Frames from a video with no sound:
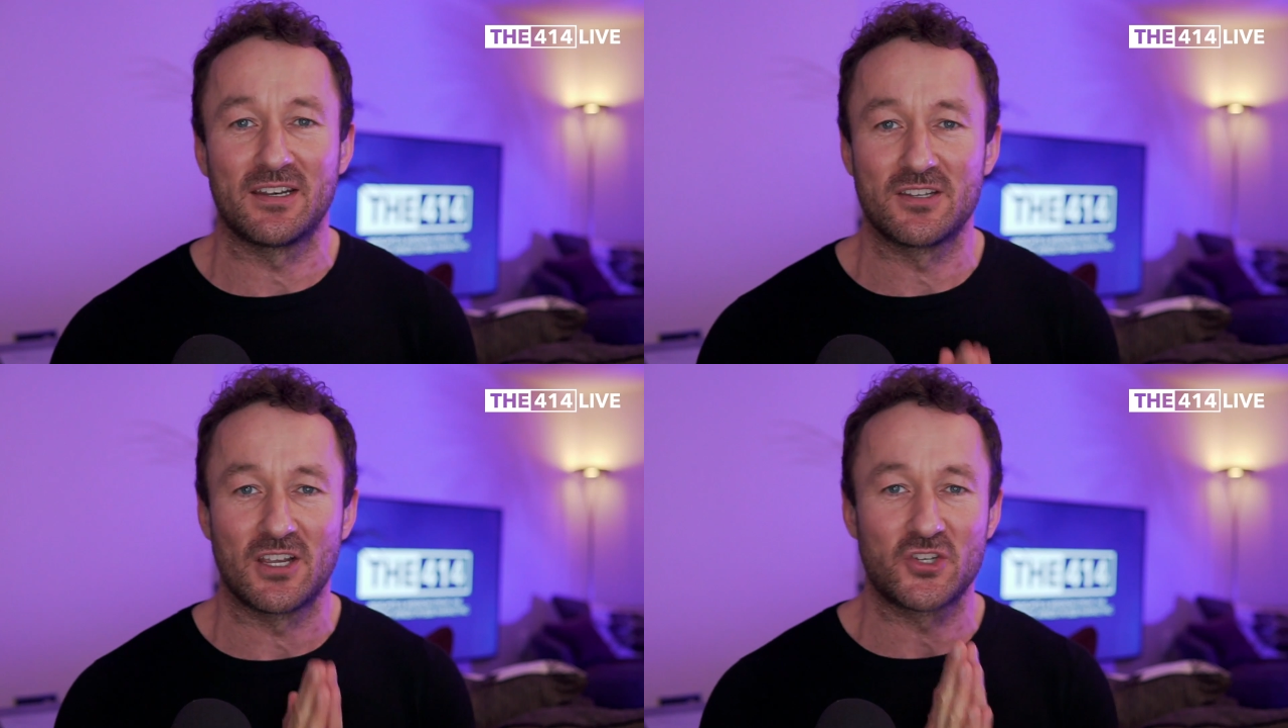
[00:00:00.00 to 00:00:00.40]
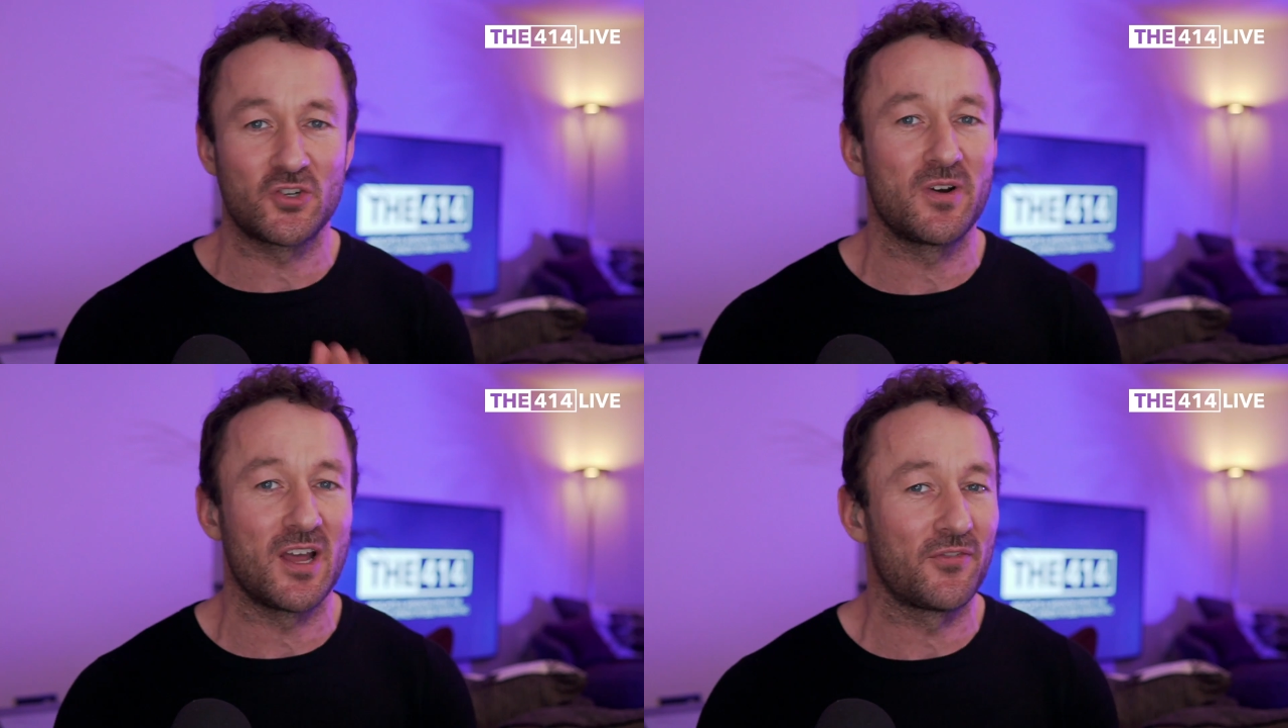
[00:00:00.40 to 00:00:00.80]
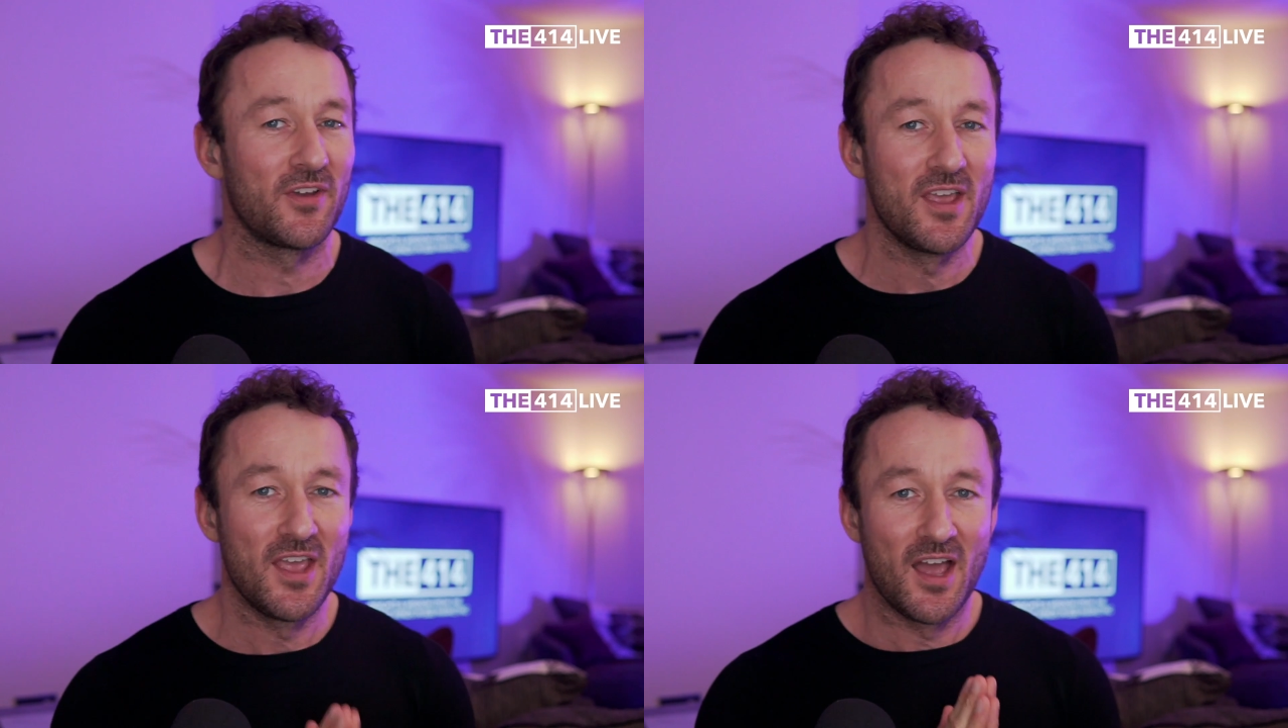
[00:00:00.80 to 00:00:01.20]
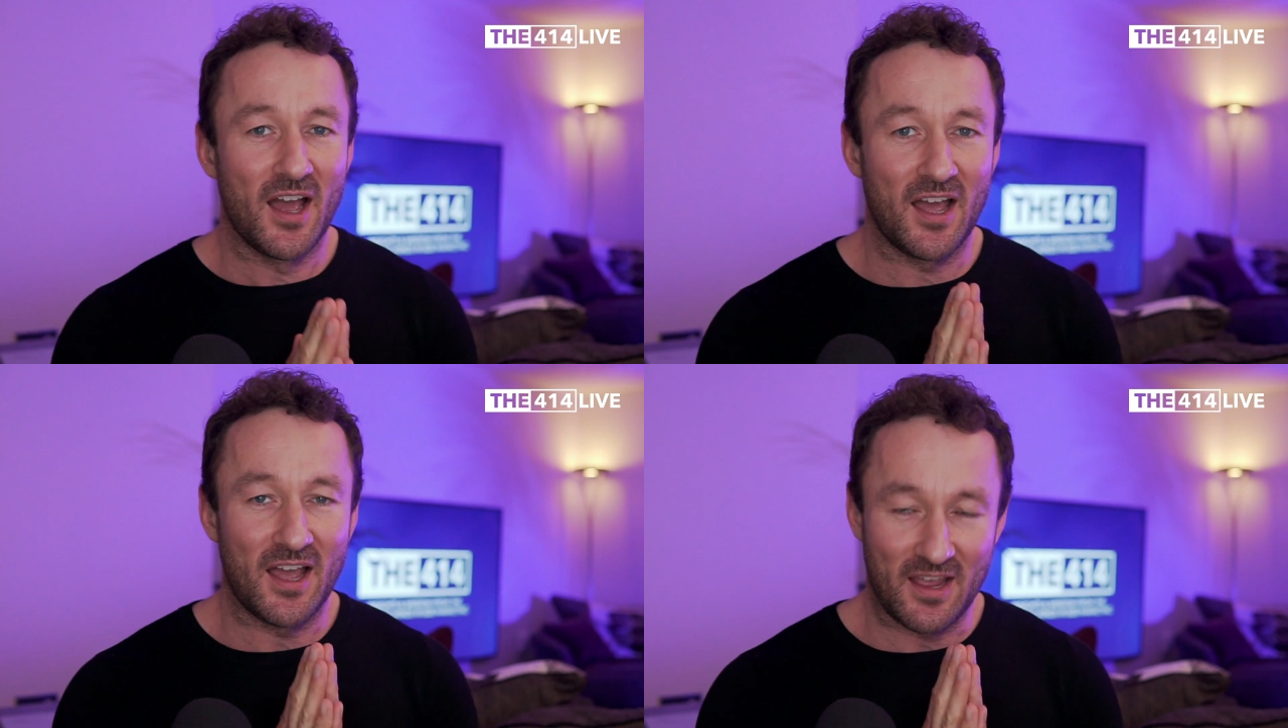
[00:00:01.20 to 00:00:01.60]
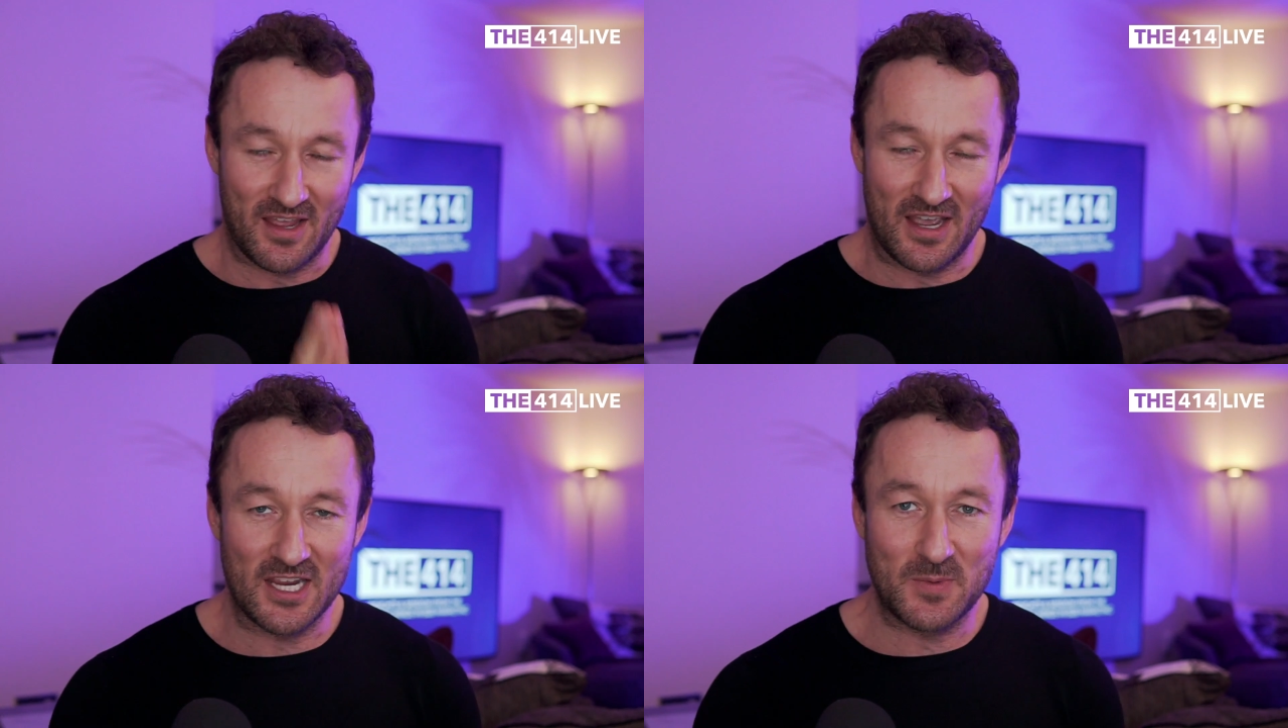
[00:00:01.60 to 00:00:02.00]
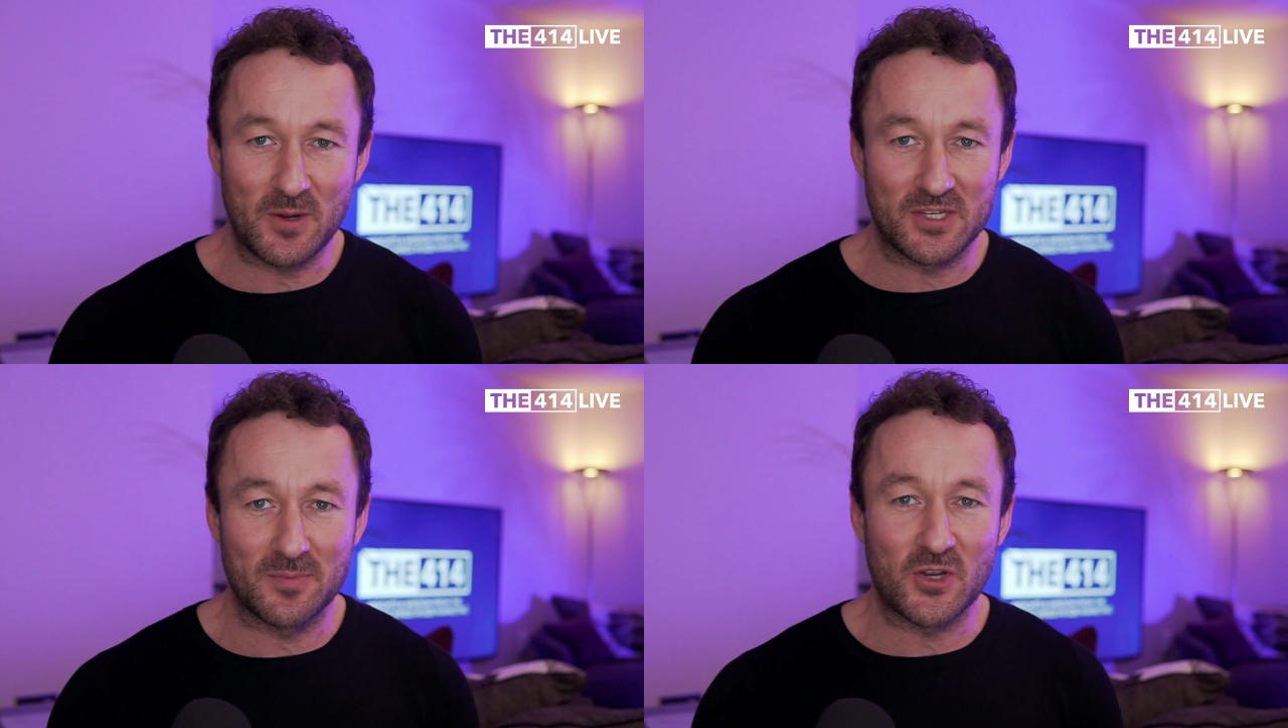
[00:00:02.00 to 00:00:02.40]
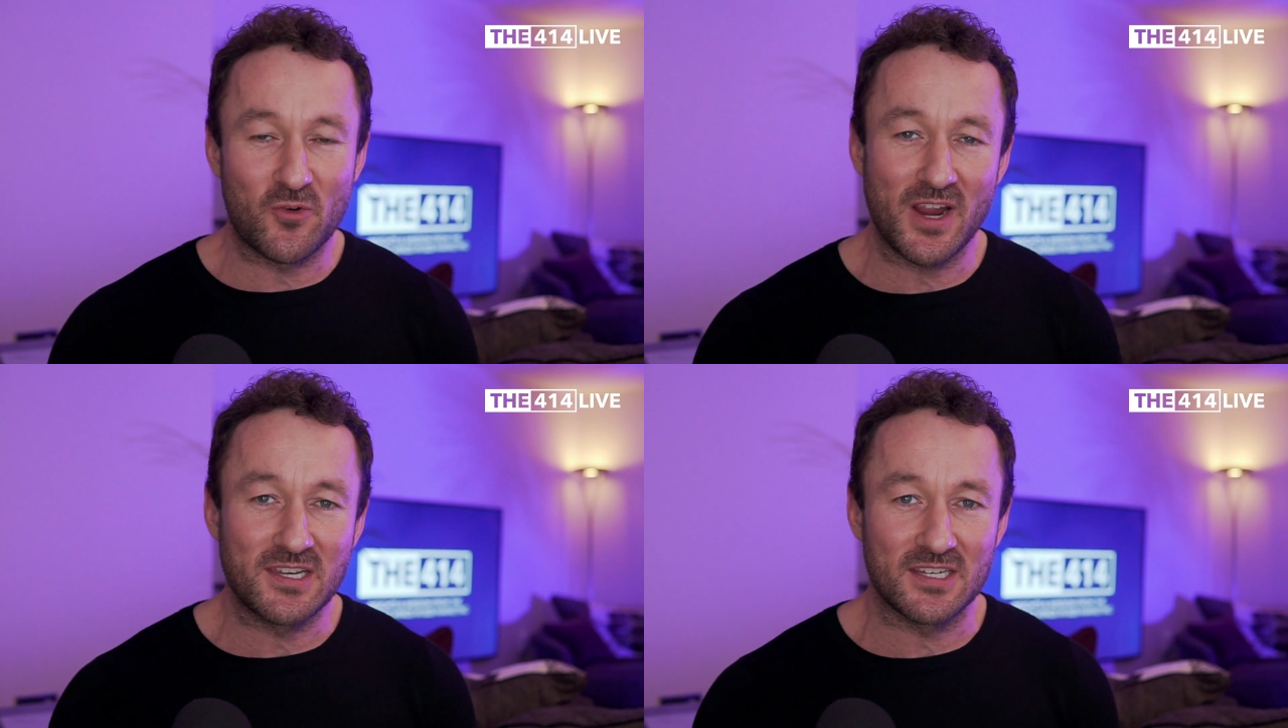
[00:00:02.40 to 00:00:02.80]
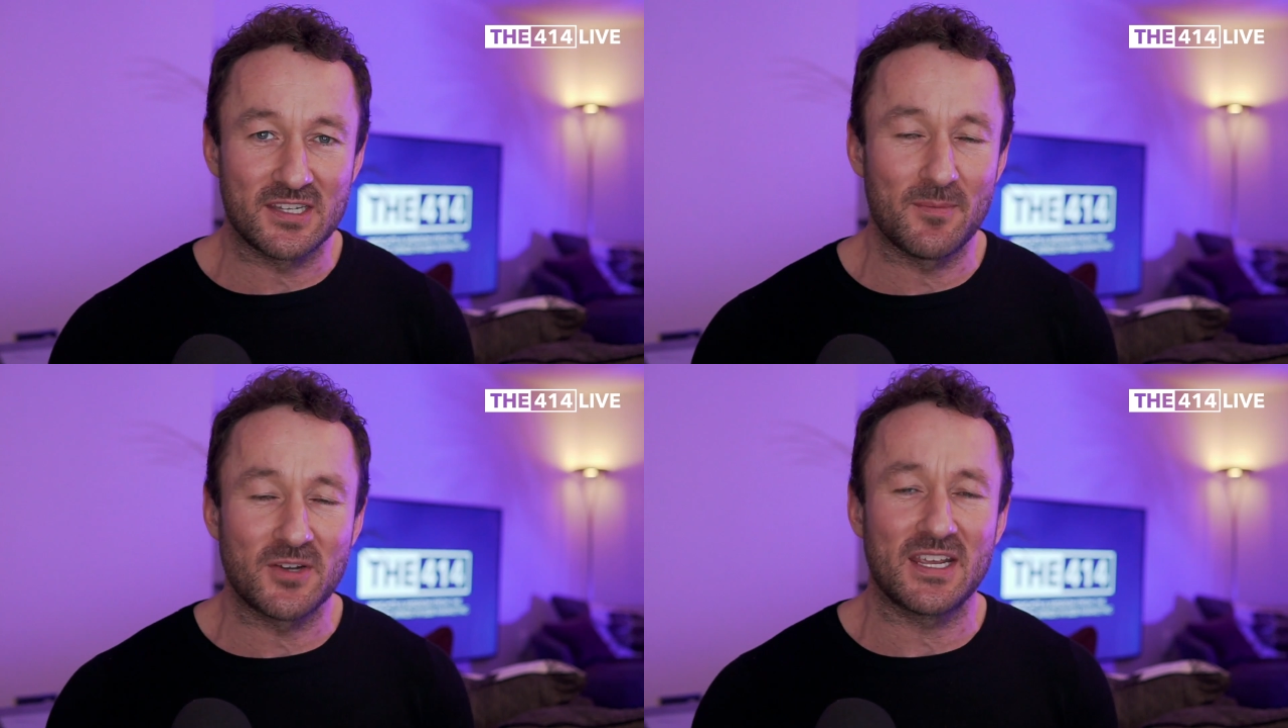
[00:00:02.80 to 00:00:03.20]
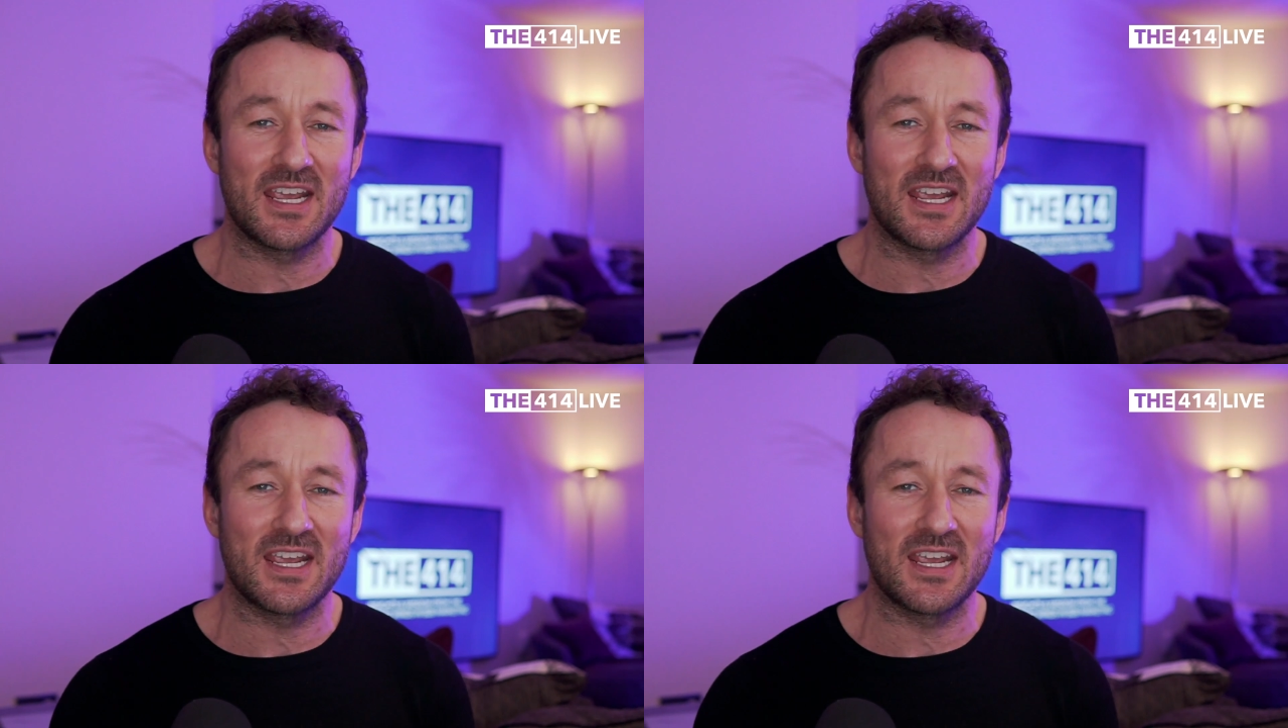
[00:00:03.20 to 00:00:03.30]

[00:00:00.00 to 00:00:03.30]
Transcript: And sure enough, I speak with some of the greatest and most